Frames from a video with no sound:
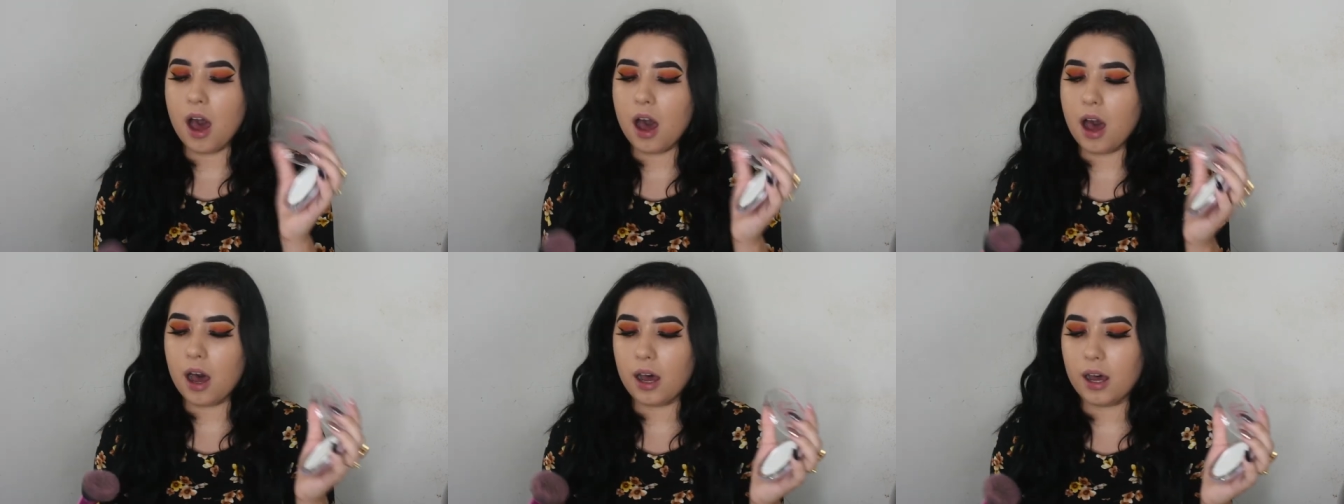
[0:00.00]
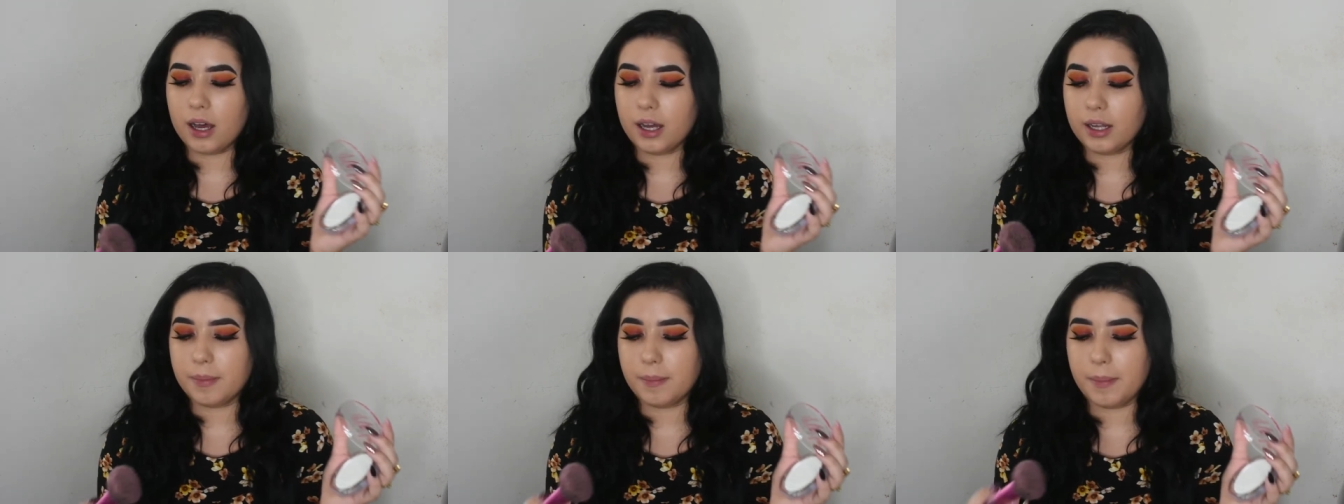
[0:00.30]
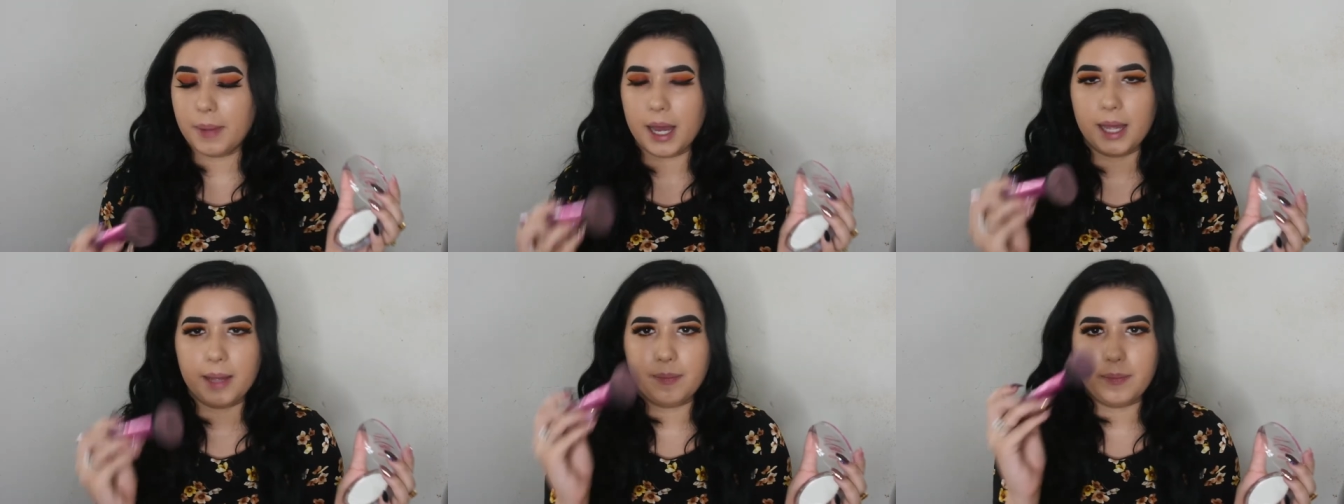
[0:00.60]
on
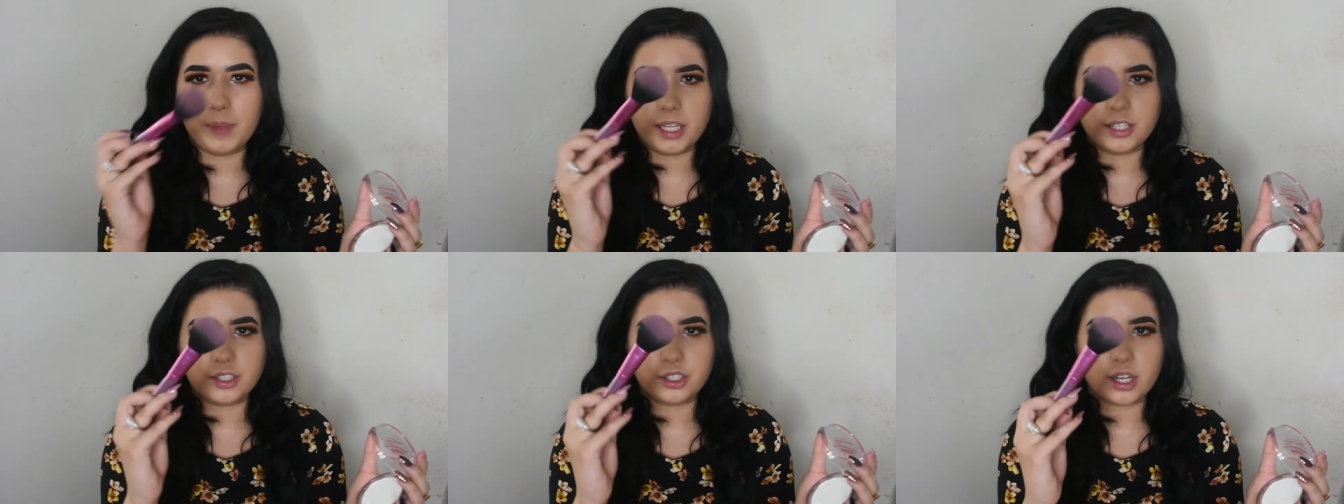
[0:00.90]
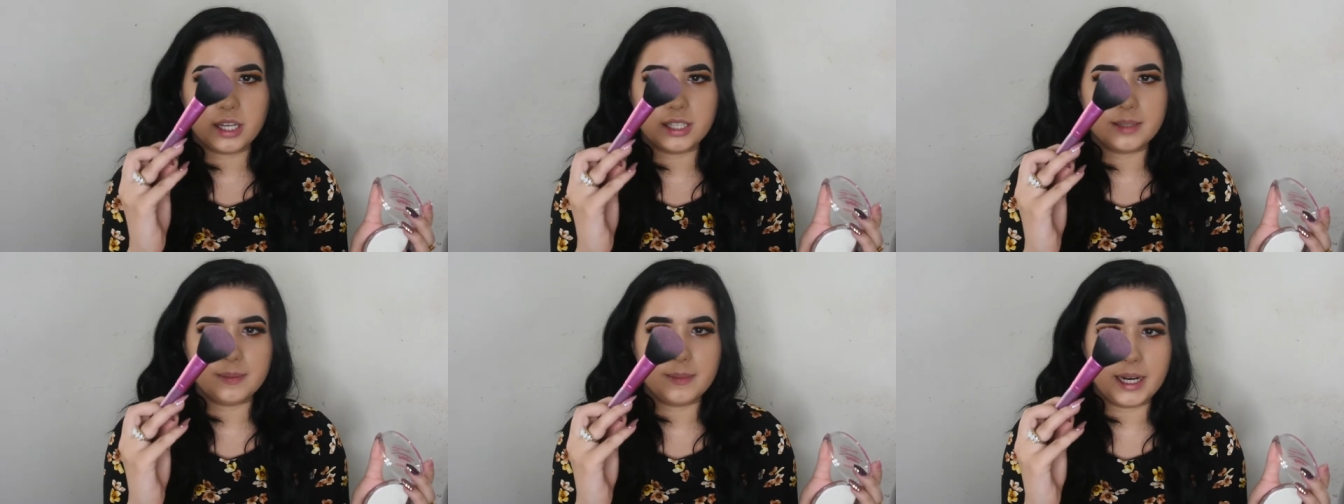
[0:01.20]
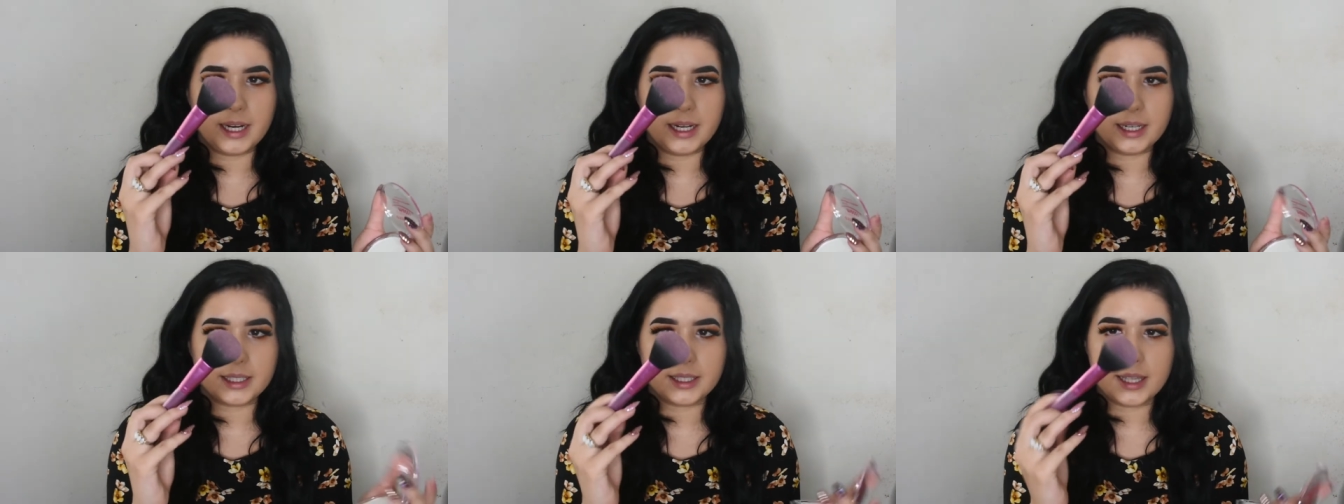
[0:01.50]
my BH
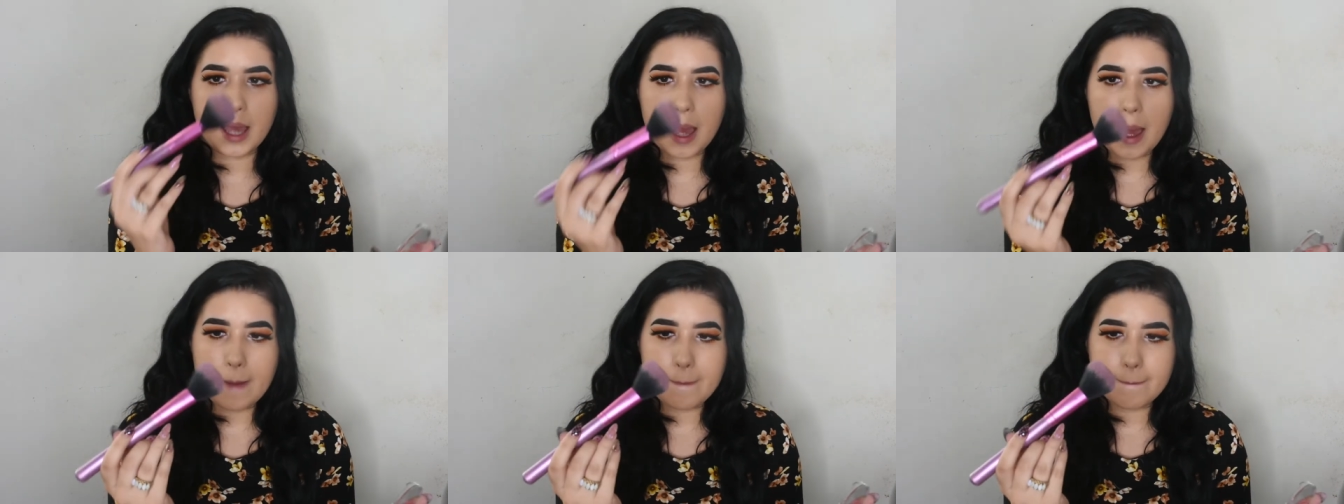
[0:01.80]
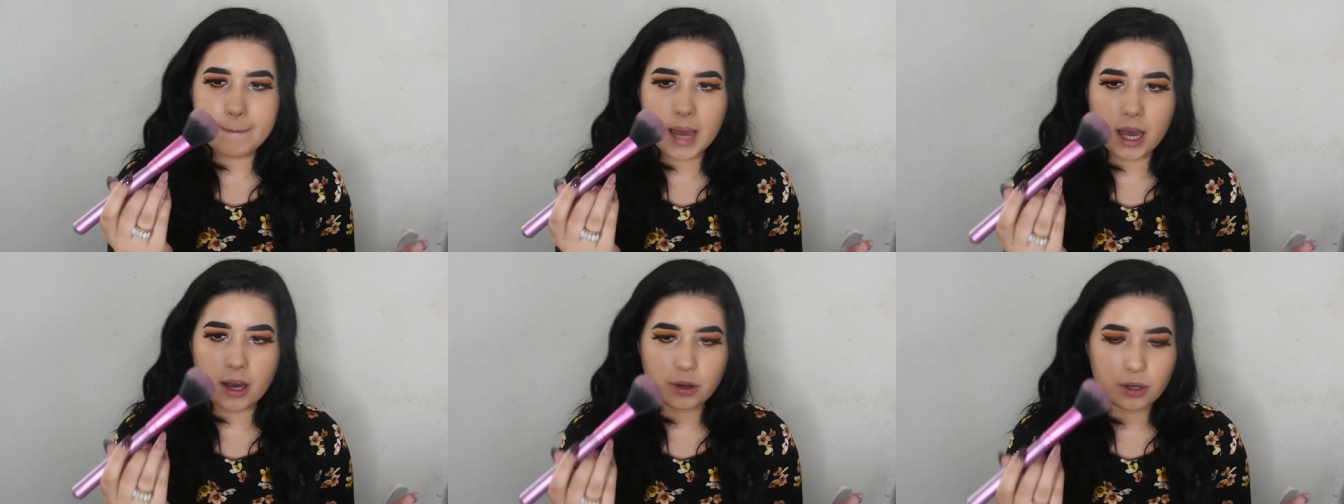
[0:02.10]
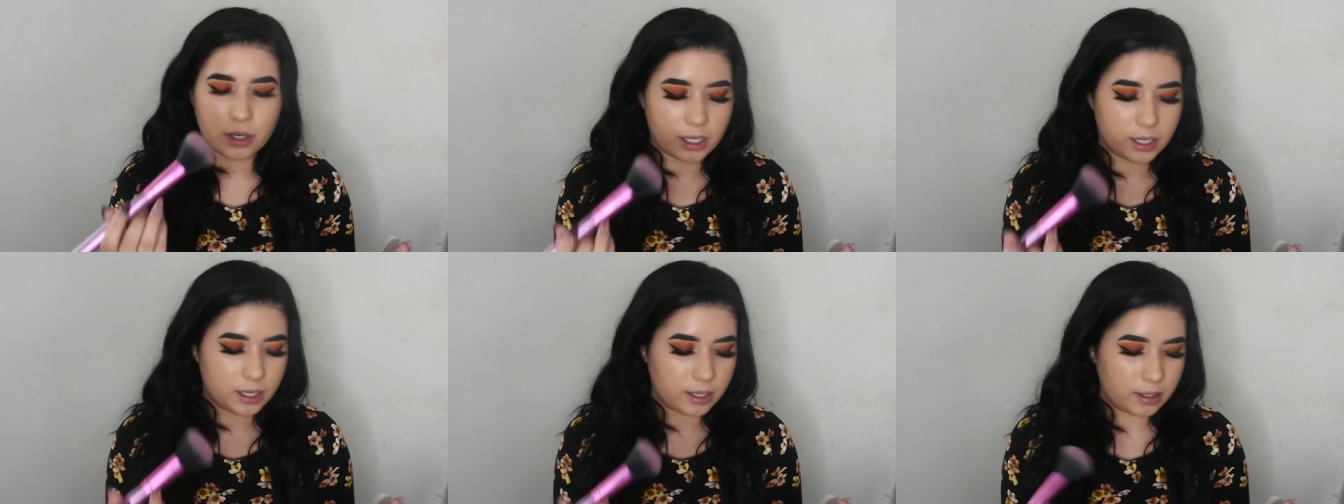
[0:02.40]
Cosmetics
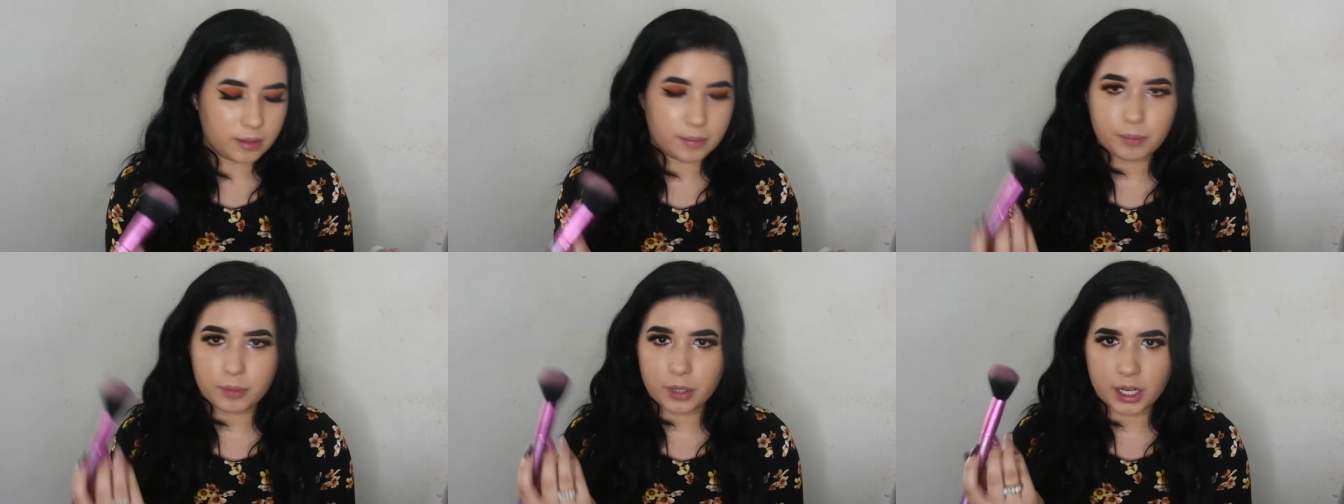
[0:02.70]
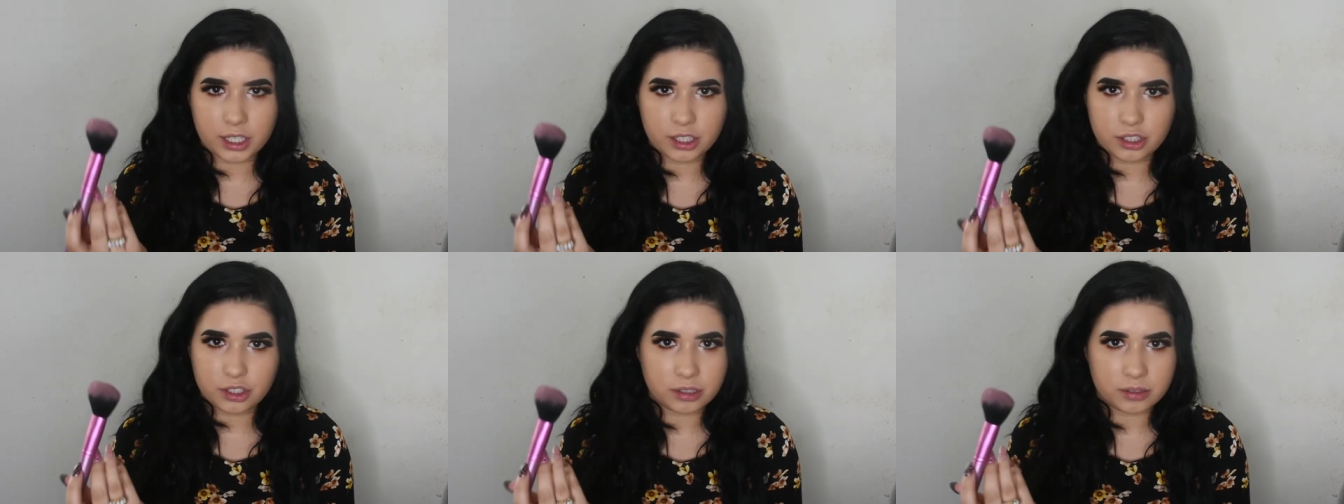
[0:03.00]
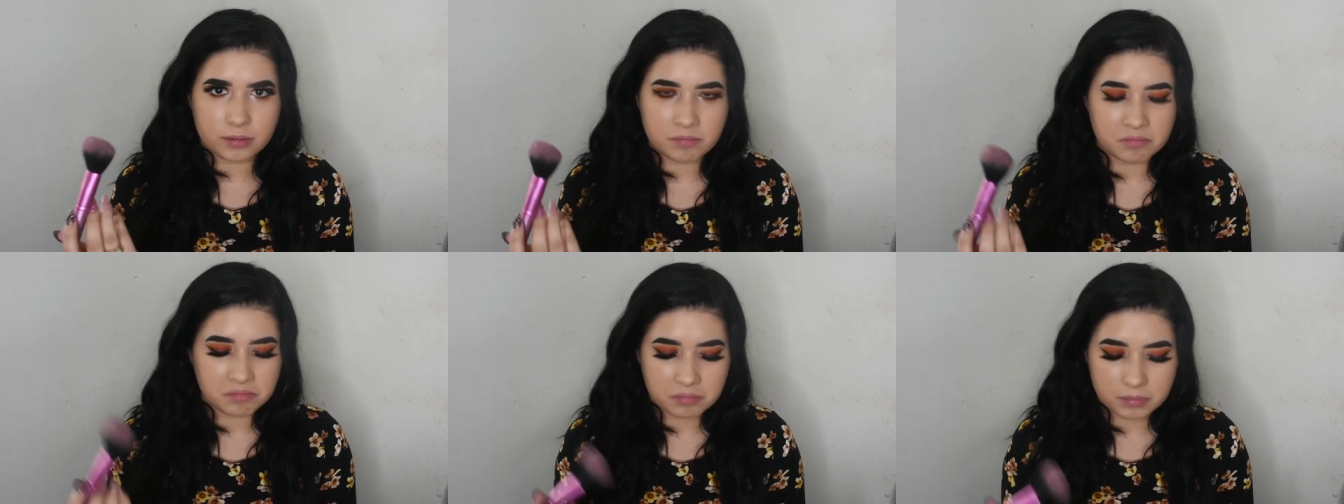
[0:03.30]
powder brush